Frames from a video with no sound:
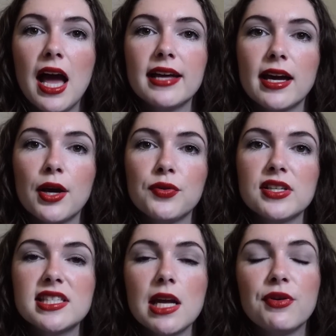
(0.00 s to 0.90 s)
and how the
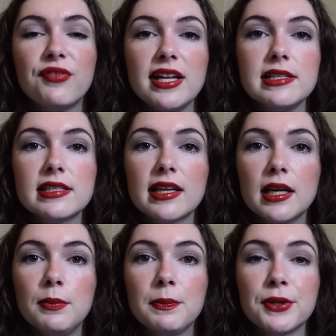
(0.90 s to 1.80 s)
same events
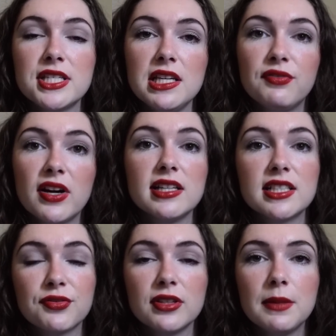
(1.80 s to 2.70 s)
can be perceived very
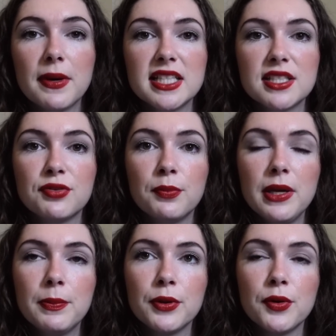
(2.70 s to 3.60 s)
differently by different
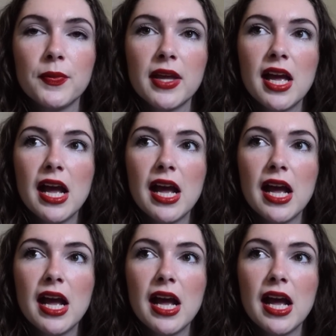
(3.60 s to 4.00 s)
people.